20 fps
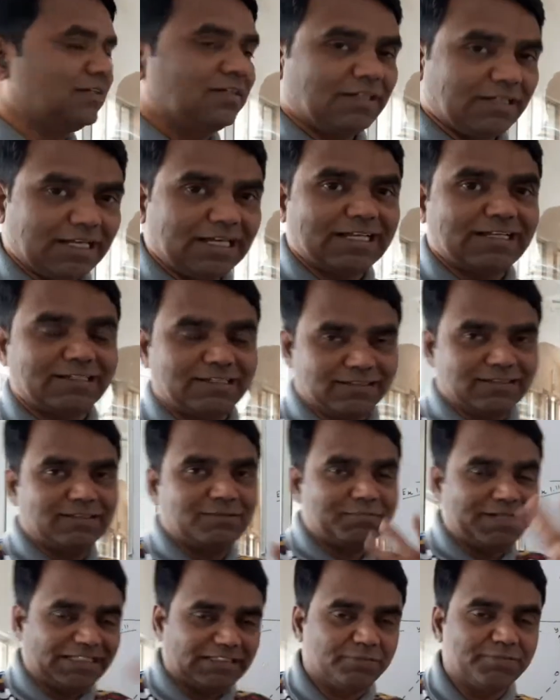And
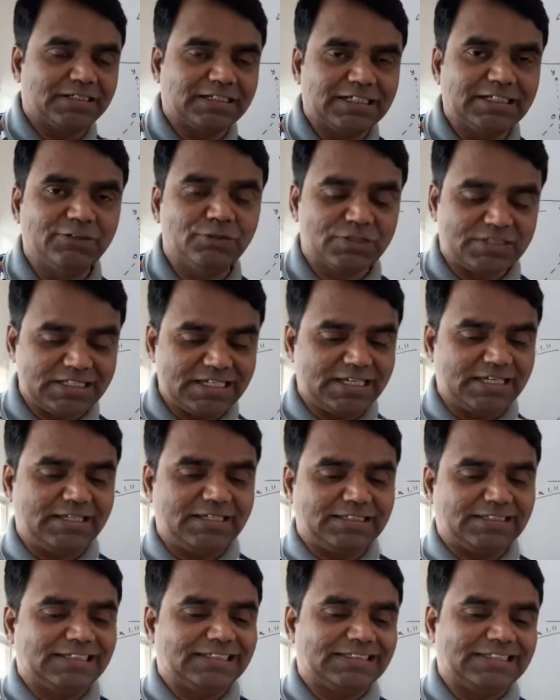mathematically you
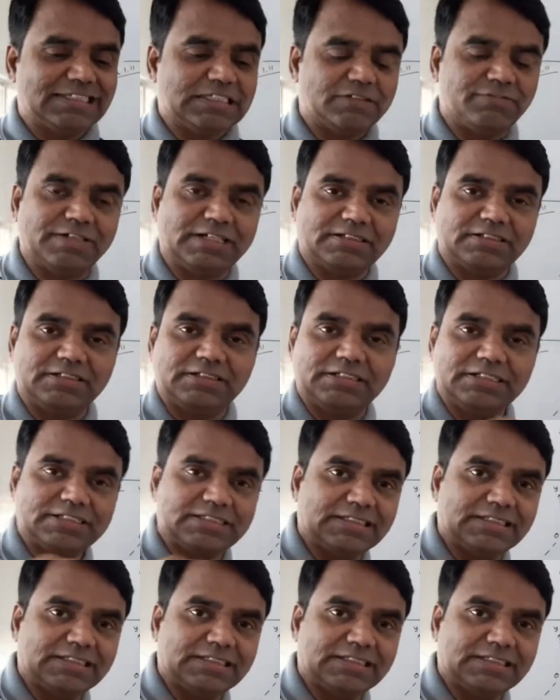say that this vector is